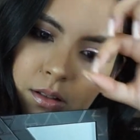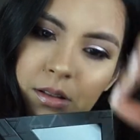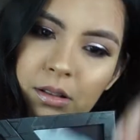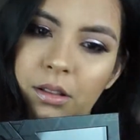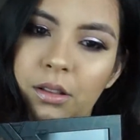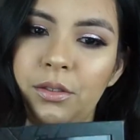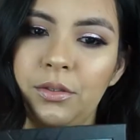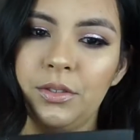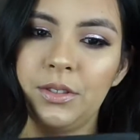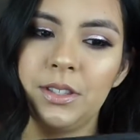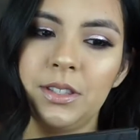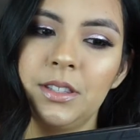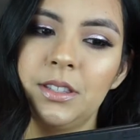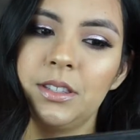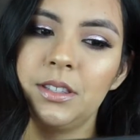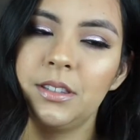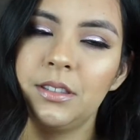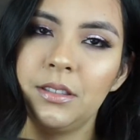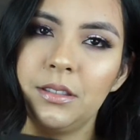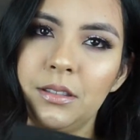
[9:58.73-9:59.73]
loose
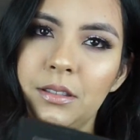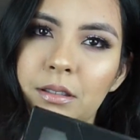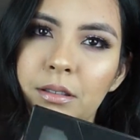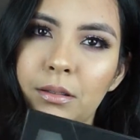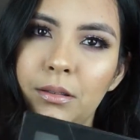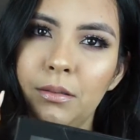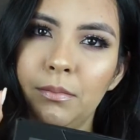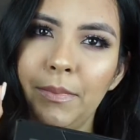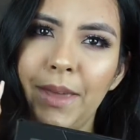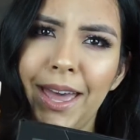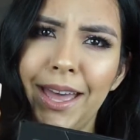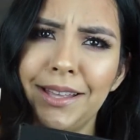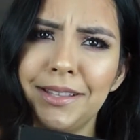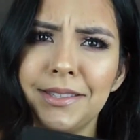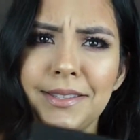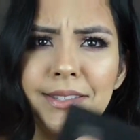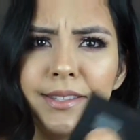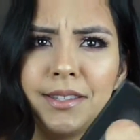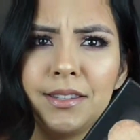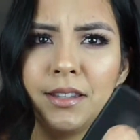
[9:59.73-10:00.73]

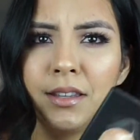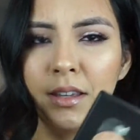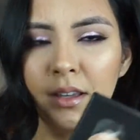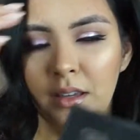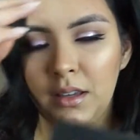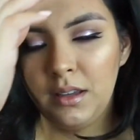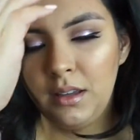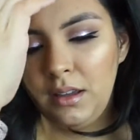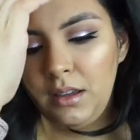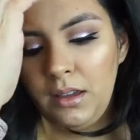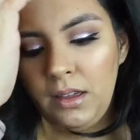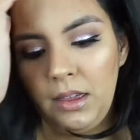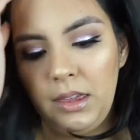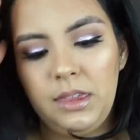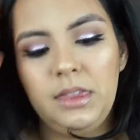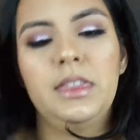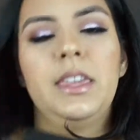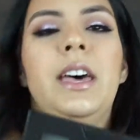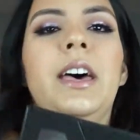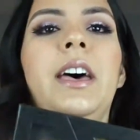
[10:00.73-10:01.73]
pans
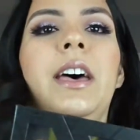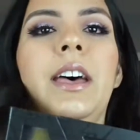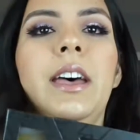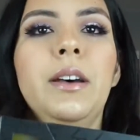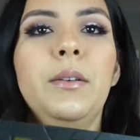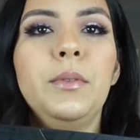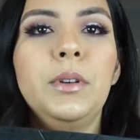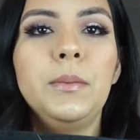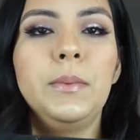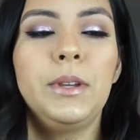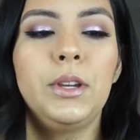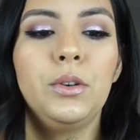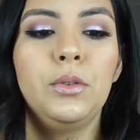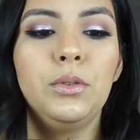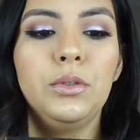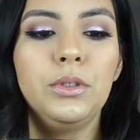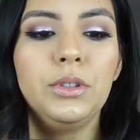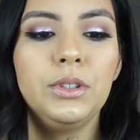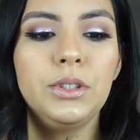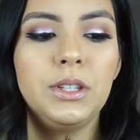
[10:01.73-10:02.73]
that would be
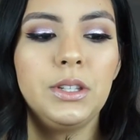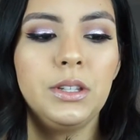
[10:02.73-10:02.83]
cool